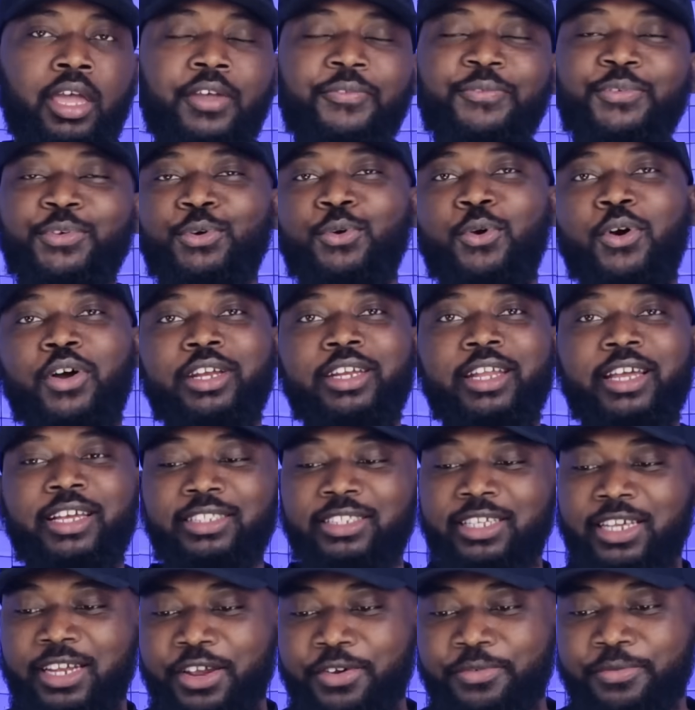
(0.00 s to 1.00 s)
If you go on the
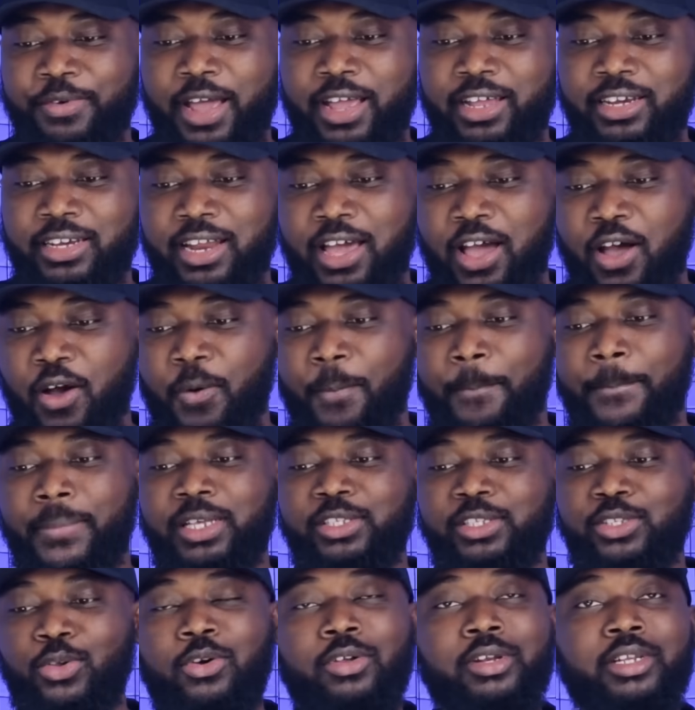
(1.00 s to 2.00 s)
internet right now,
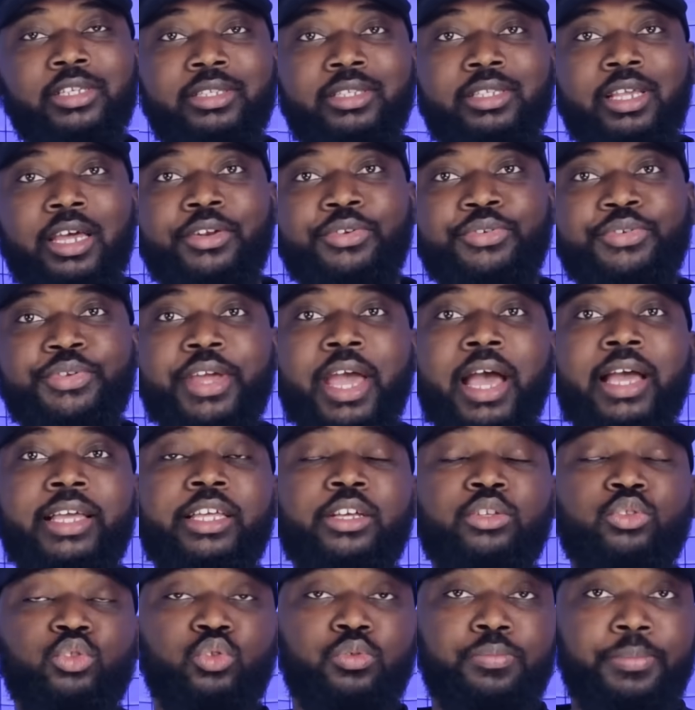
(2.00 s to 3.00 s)
Ms.Hollistar
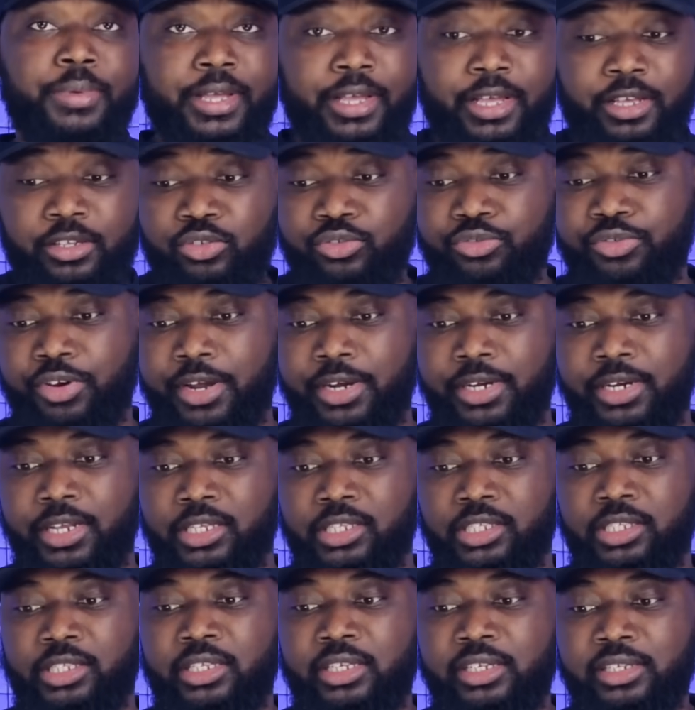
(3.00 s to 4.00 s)
Duah-Yentumi is
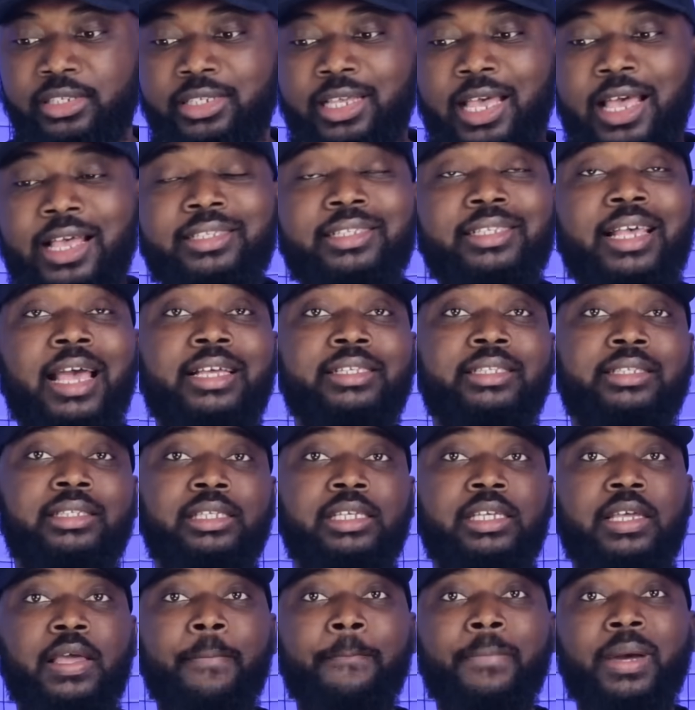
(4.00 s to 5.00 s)
trending. She is
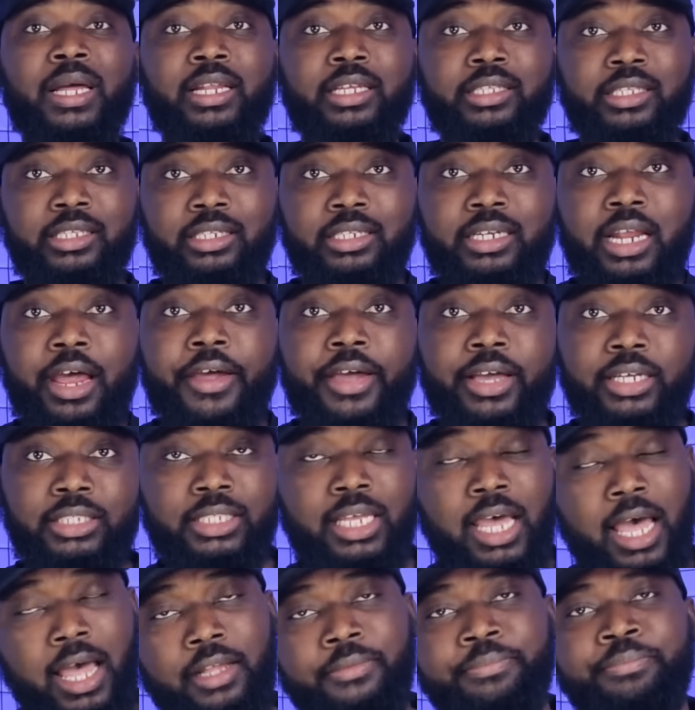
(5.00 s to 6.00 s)
SIC managing
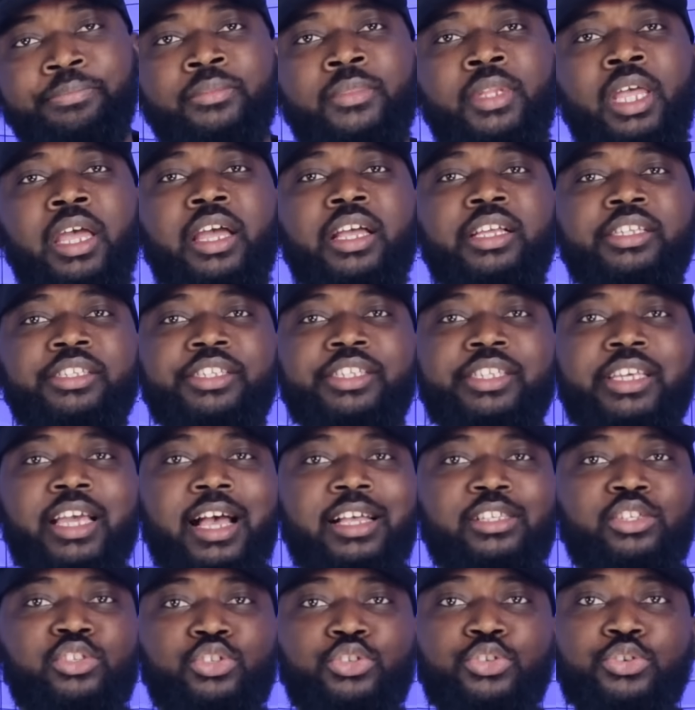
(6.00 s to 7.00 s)
director, and she
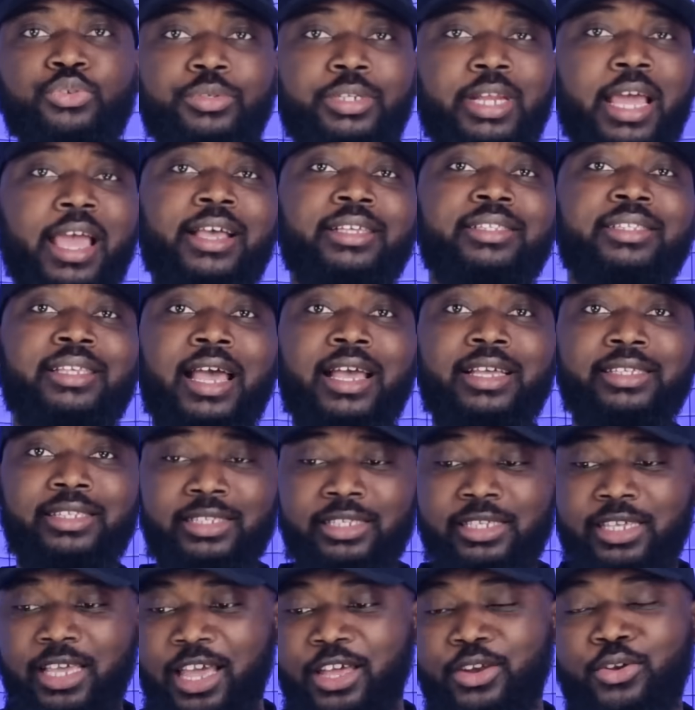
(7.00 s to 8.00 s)
has sued
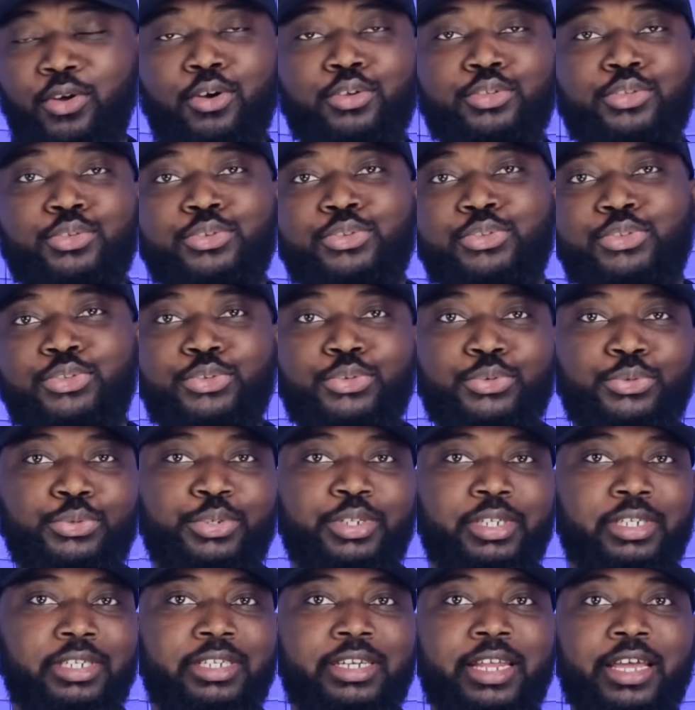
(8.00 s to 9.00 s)
SIC and also
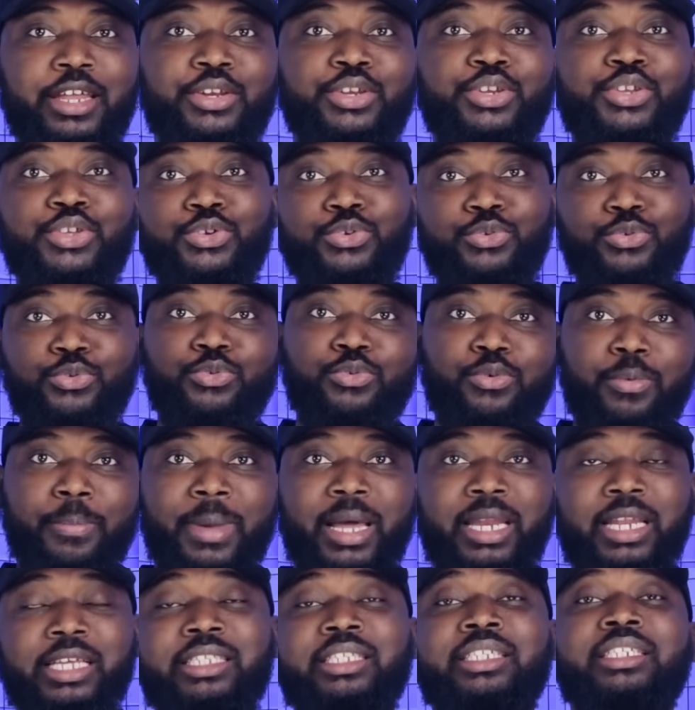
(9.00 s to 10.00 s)
sued the new
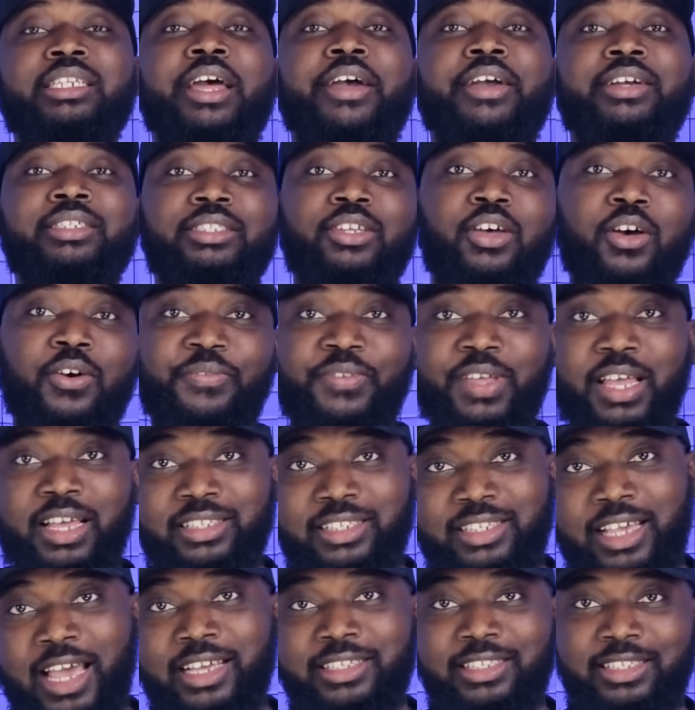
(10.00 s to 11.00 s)
managing director of
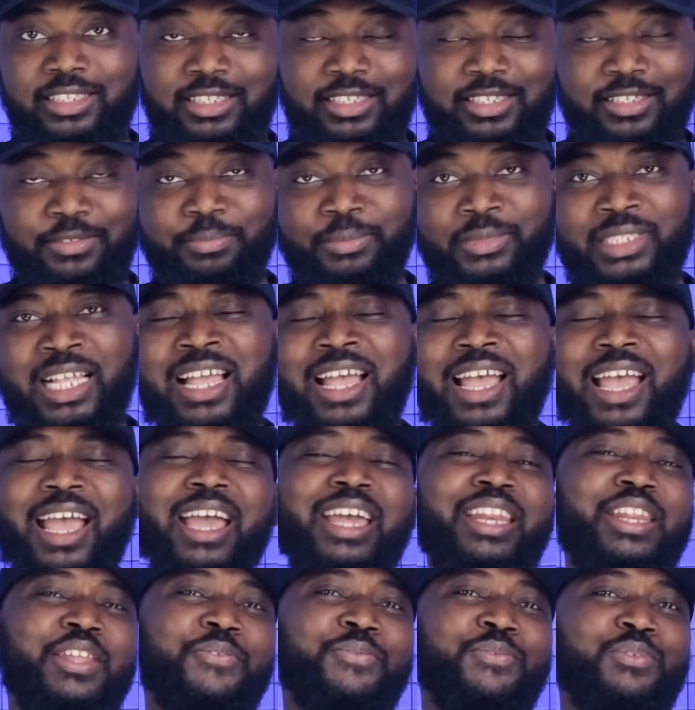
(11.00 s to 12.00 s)
SIC.
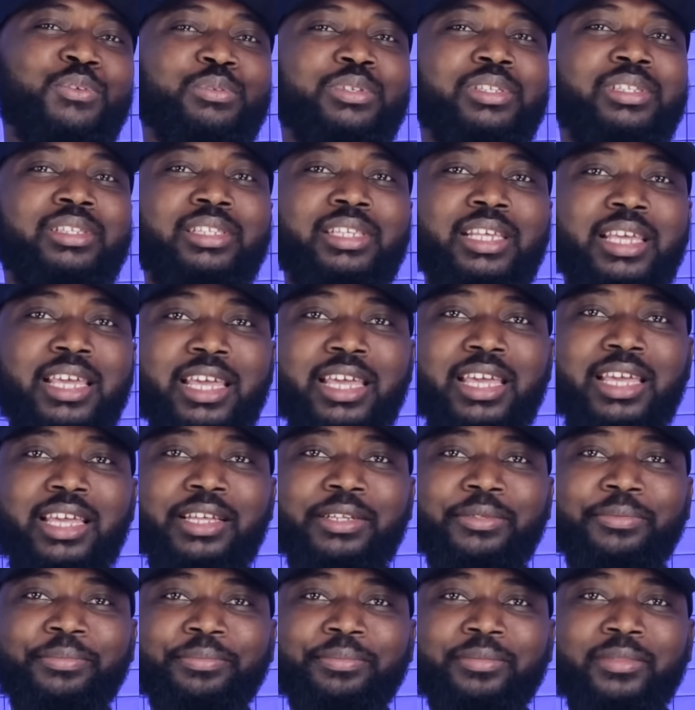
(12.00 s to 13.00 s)
And if you
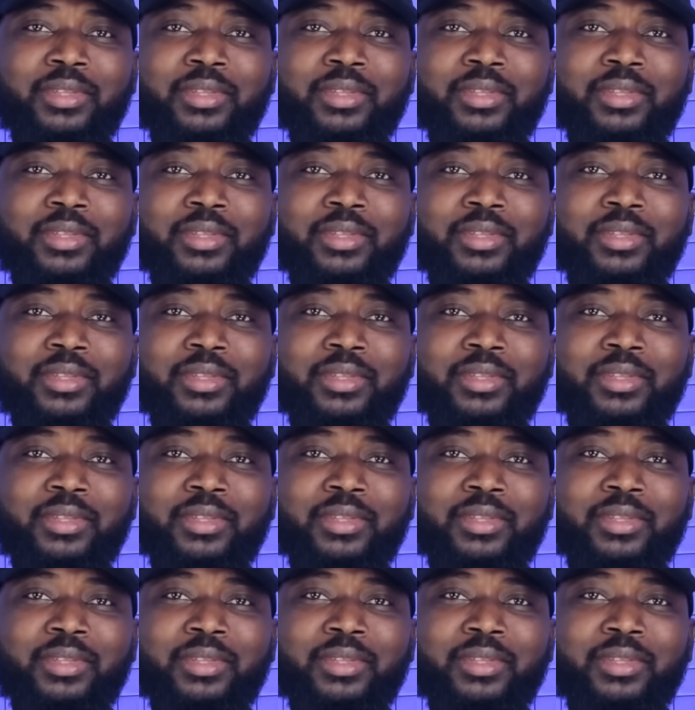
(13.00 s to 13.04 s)
see